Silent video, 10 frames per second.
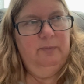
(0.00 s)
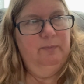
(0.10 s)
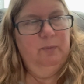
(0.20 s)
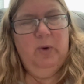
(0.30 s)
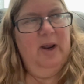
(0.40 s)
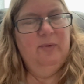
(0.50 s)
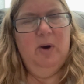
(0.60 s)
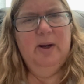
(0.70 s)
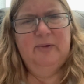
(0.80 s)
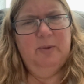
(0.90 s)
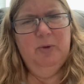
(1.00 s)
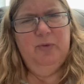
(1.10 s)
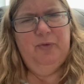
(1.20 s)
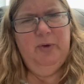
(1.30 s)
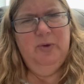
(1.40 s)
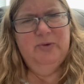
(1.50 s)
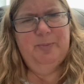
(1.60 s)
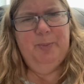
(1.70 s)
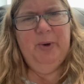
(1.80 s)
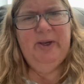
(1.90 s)
whatever, I got the most views.
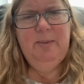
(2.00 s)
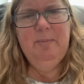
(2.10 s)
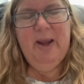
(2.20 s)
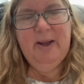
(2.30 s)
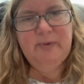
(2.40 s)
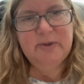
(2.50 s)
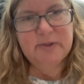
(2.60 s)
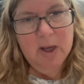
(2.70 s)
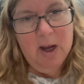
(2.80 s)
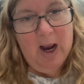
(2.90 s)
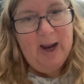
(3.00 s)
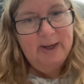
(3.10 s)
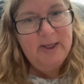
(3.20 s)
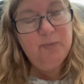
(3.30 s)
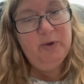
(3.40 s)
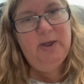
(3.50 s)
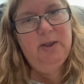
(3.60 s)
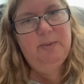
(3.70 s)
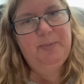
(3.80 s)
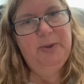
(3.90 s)
But he made this, I can
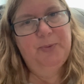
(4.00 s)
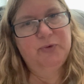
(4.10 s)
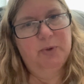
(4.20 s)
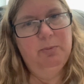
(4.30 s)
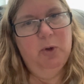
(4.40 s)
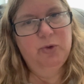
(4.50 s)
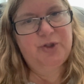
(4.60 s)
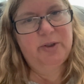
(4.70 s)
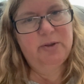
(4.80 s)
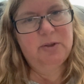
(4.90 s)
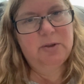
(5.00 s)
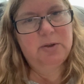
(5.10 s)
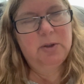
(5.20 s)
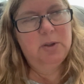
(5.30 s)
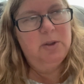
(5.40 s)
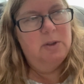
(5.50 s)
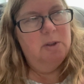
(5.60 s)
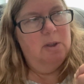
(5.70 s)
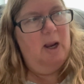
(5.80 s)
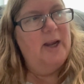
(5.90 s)
read people's emotions.
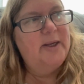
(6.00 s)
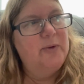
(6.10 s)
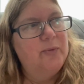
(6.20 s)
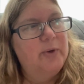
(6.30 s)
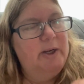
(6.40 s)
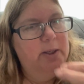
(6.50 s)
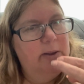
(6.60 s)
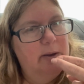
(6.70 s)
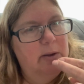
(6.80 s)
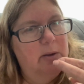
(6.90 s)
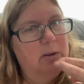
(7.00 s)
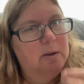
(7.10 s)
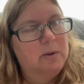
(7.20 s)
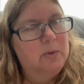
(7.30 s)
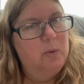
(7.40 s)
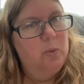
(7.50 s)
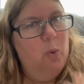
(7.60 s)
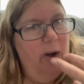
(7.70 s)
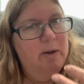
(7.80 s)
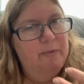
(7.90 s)
I can read
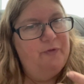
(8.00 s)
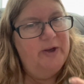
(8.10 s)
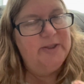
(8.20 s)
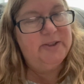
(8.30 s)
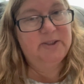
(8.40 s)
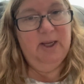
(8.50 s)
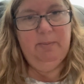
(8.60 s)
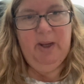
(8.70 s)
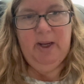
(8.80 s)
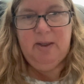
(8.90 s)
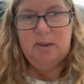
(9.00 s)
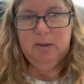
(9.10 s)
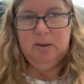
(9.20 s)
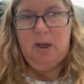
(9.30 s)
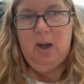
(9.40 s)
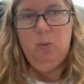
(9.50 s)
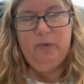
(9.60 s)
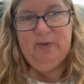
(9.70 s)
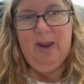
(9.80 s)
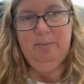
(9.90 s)
what faces they make and
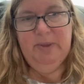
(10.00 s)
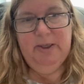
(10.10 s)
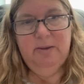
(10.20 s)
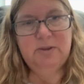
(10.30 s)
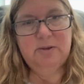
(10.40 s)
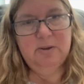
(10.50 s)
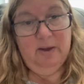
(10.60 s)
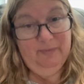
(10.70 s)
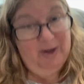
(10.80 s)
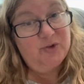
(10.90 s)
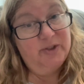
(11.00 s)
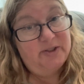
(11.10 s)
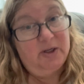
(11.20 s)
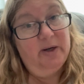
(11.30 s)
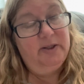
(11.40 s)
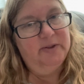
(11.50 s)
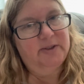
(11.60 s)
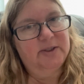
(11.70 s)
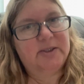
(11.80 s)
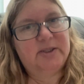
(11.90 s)
what that means. I've actually studied
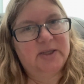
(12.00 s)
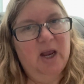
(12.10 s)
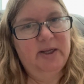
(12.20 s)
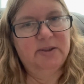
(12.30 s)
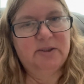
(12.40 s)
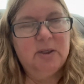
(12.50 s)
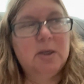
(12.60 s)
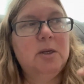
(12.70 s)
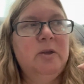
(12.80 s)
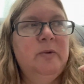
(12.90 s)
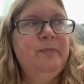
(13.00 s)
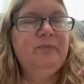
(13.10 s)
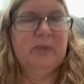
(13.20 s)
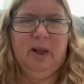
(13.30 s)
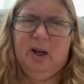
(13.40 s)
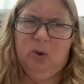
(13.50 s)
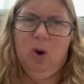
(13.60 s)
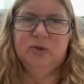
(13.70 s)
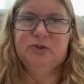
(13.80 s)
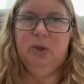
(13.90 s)
this as a science. And I
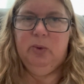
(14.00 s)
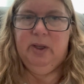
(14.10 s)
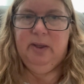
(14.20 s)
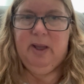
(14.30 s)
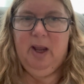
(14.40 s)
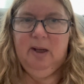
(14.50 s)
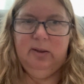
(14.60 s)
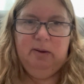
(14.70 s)
also can get